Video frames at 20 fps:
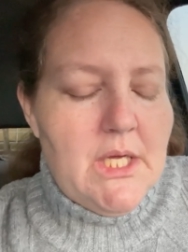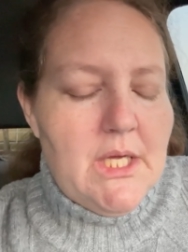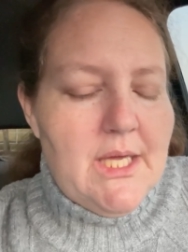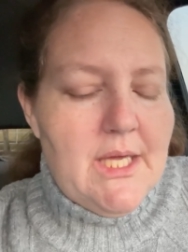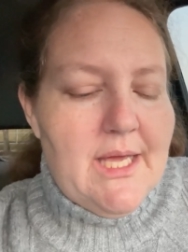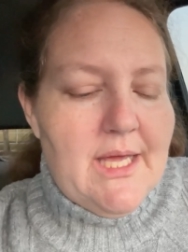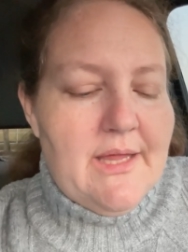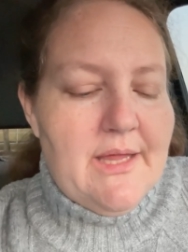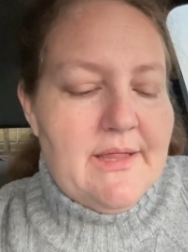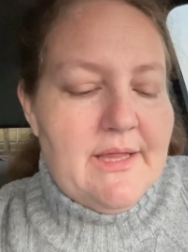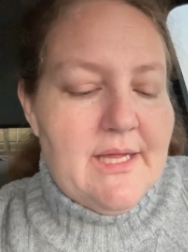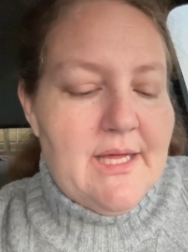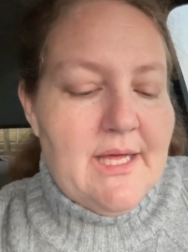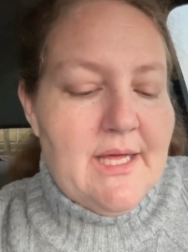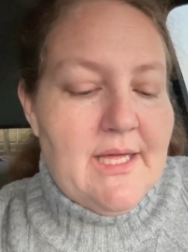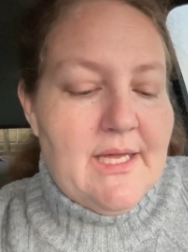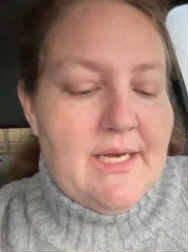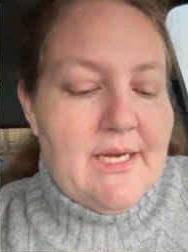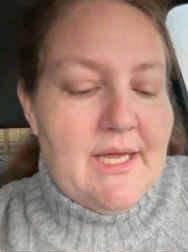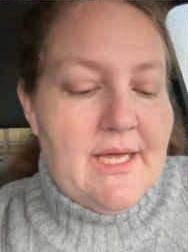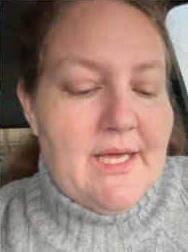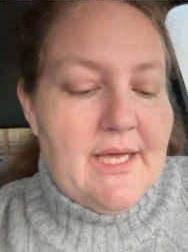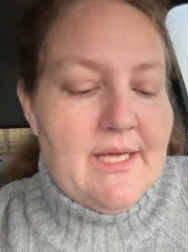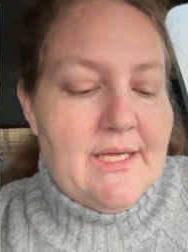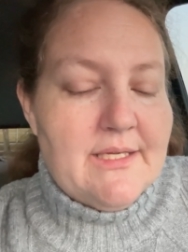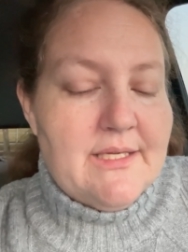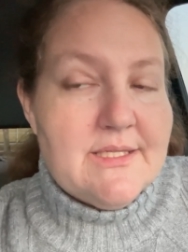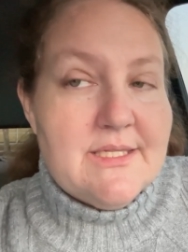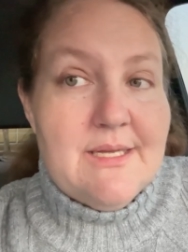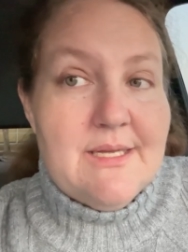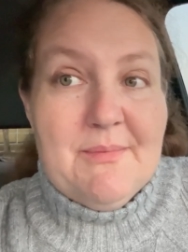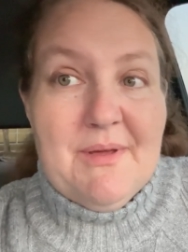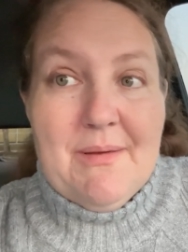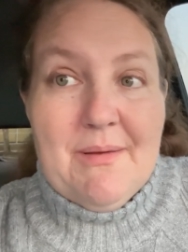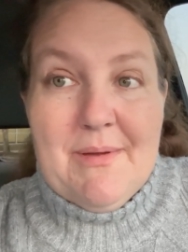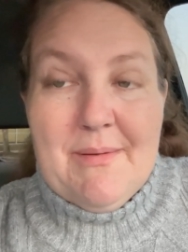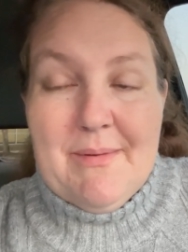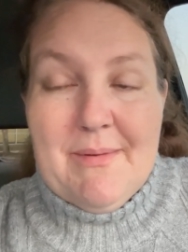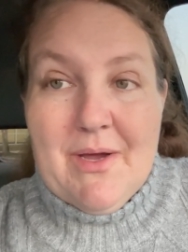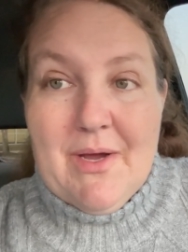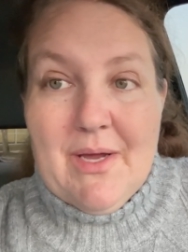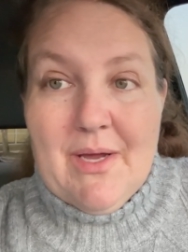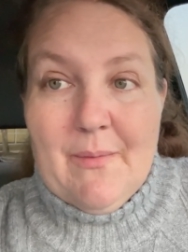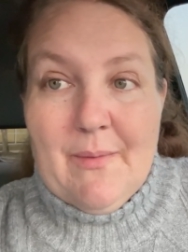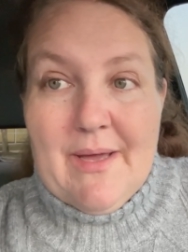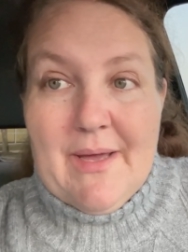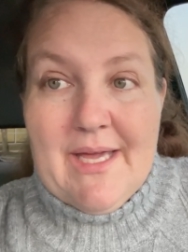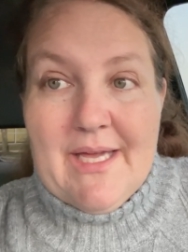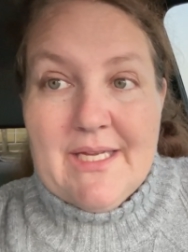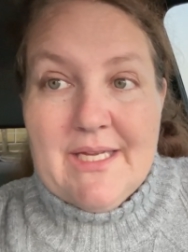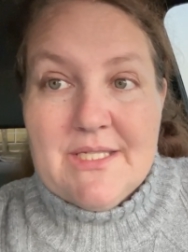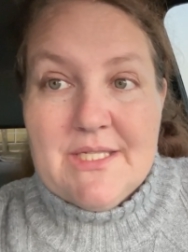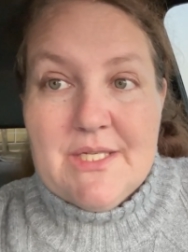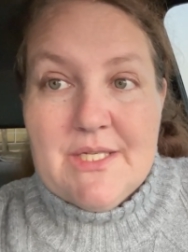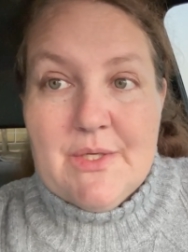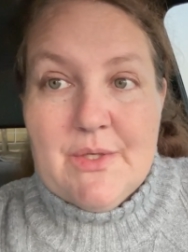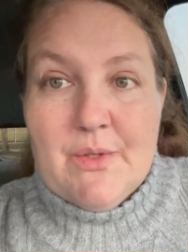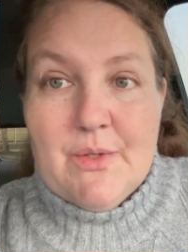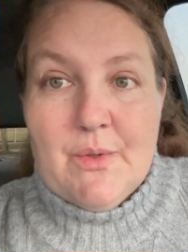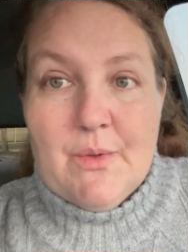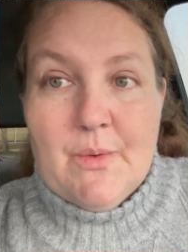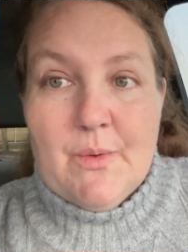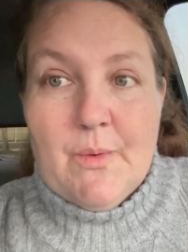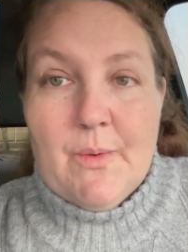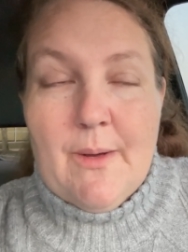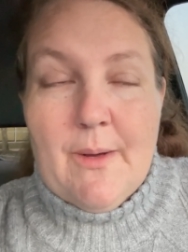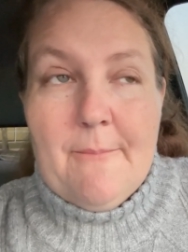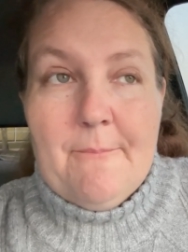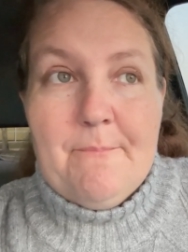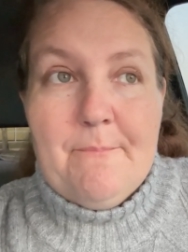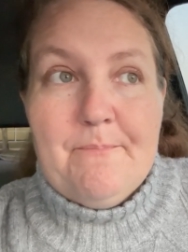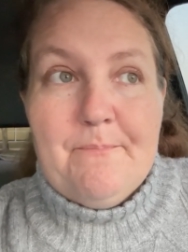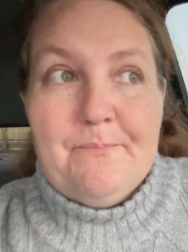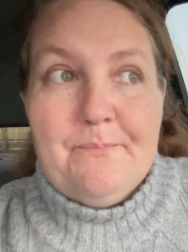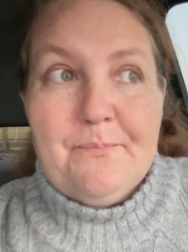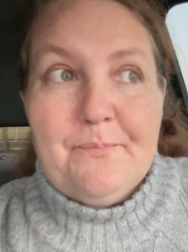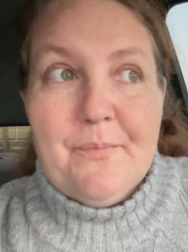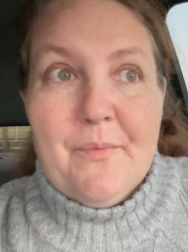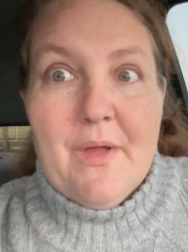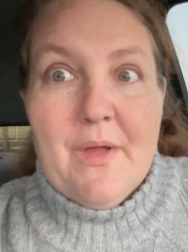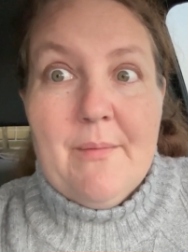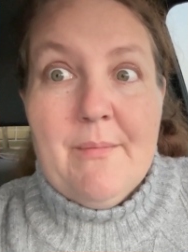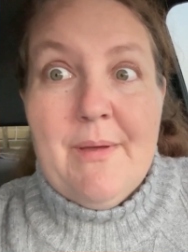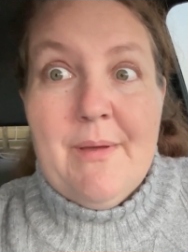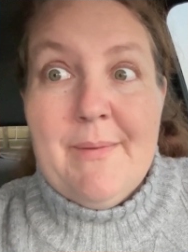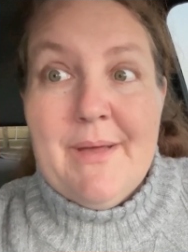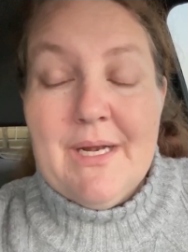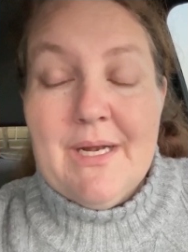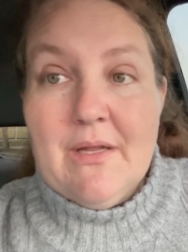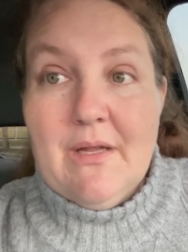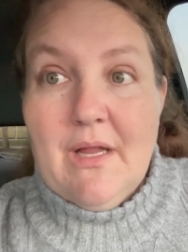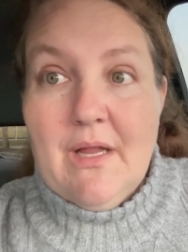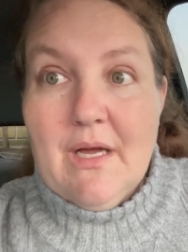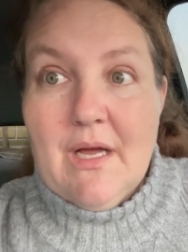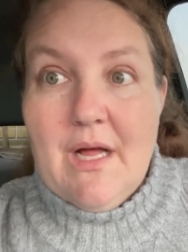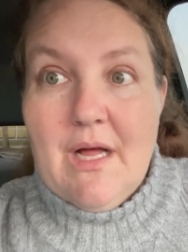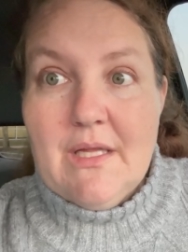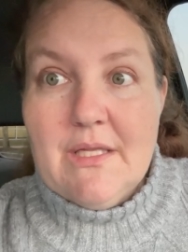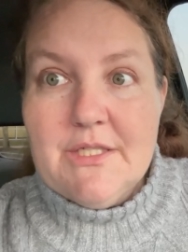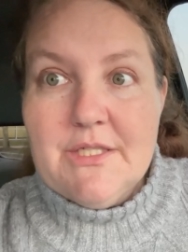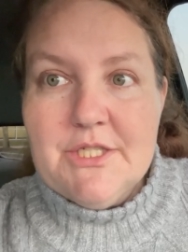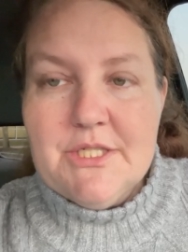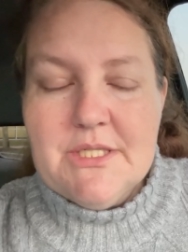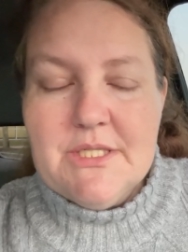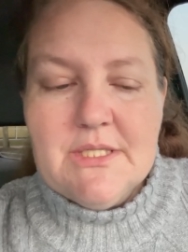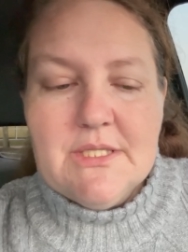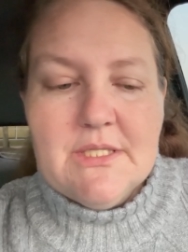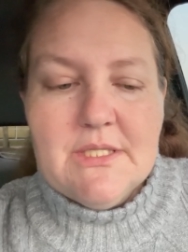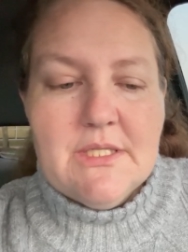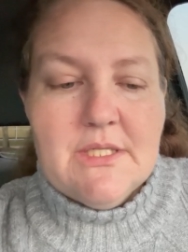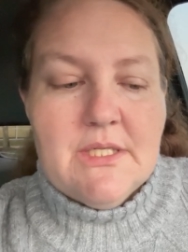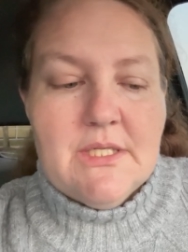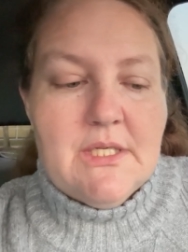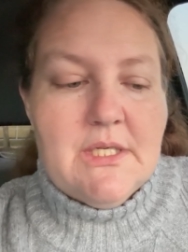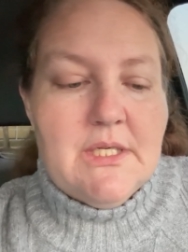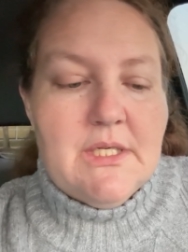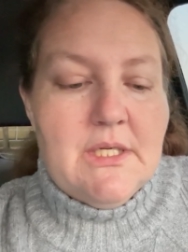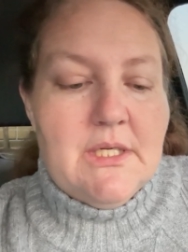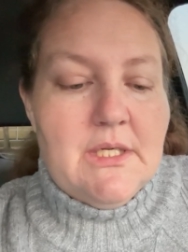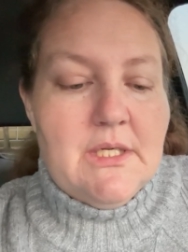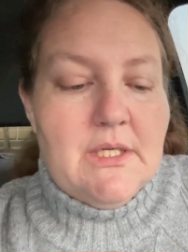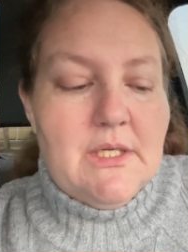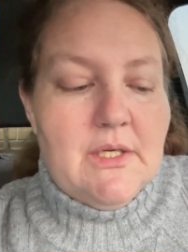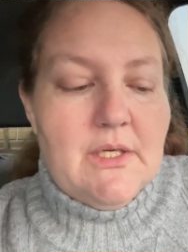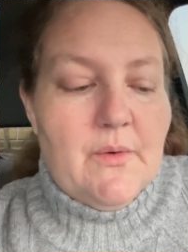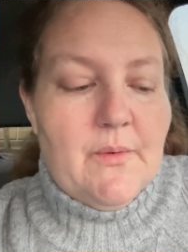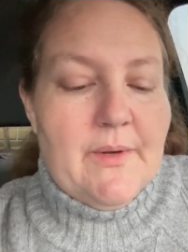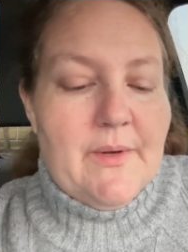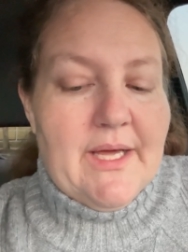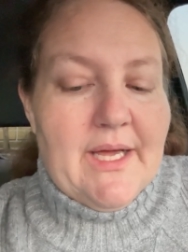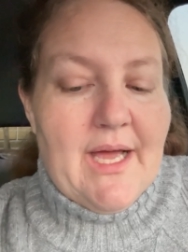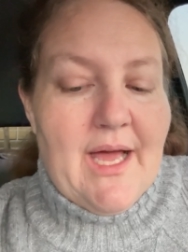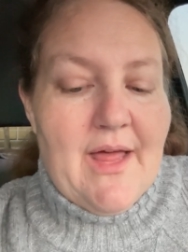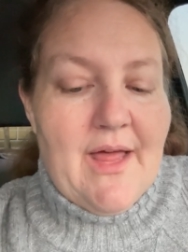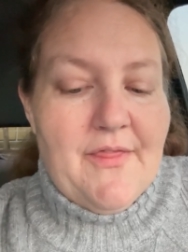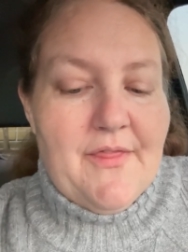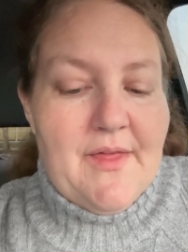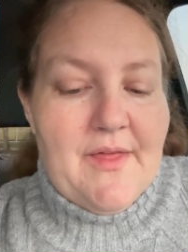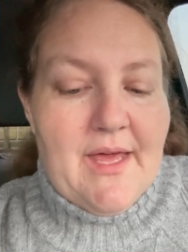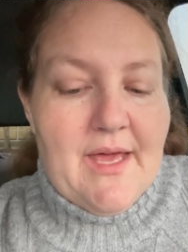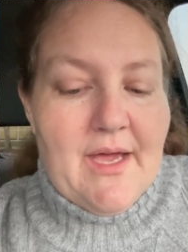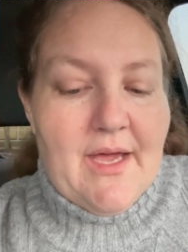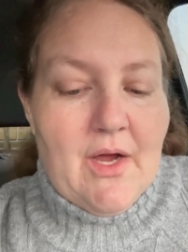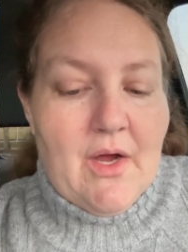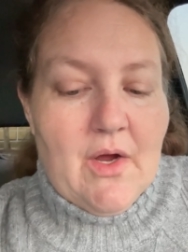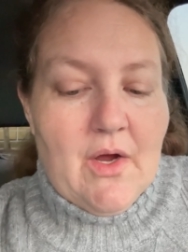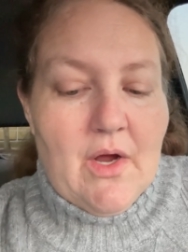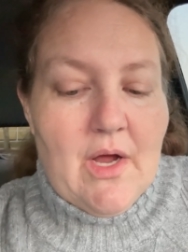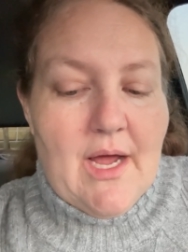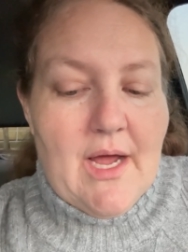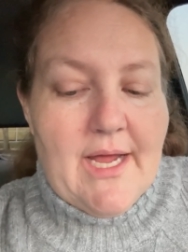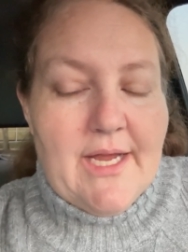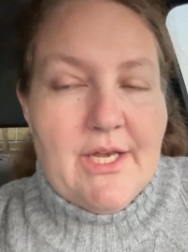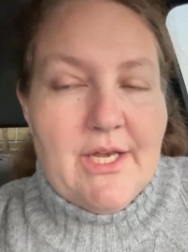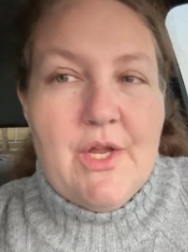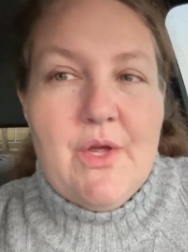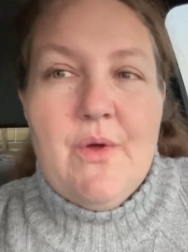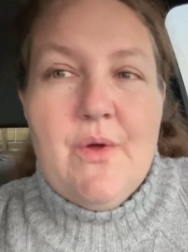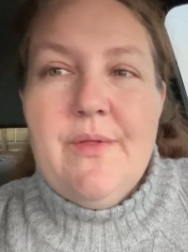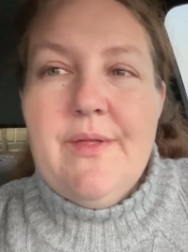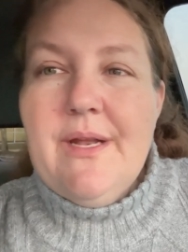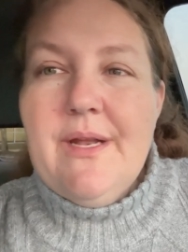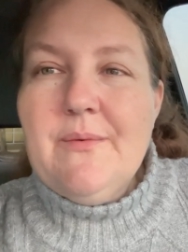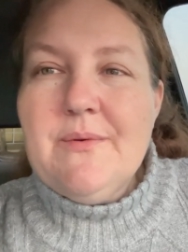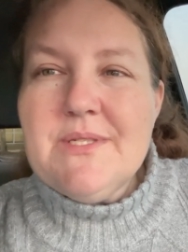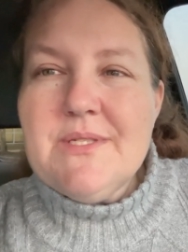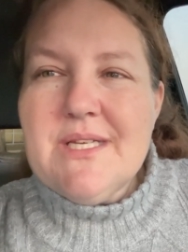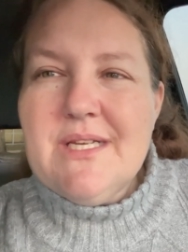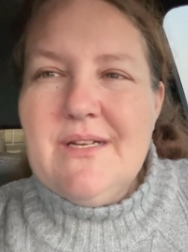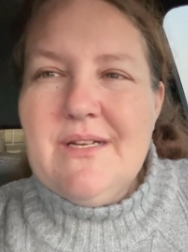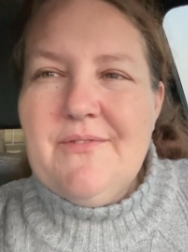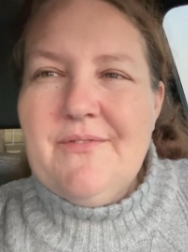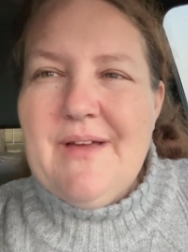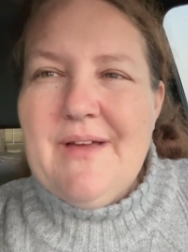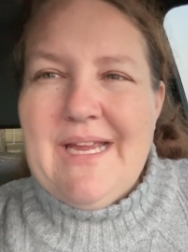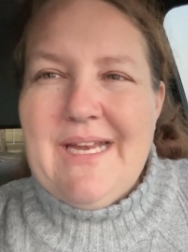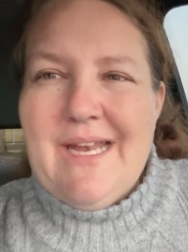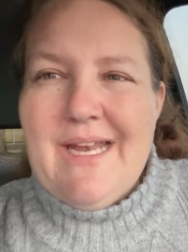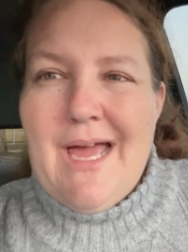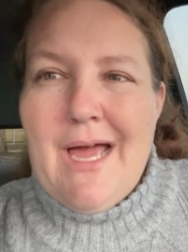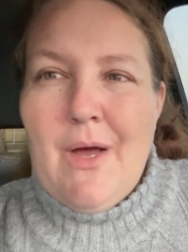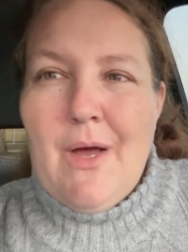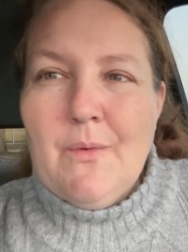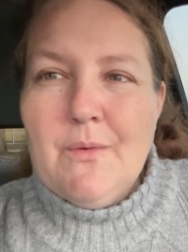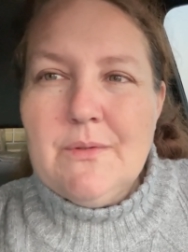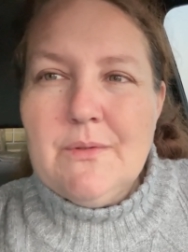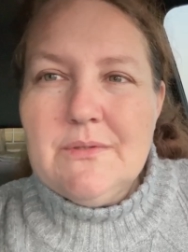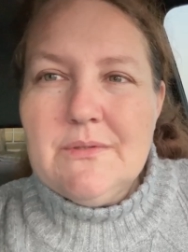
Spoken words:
And then sent me on my merry way to my medical oncologist. When I got there, I knew that I was going to find out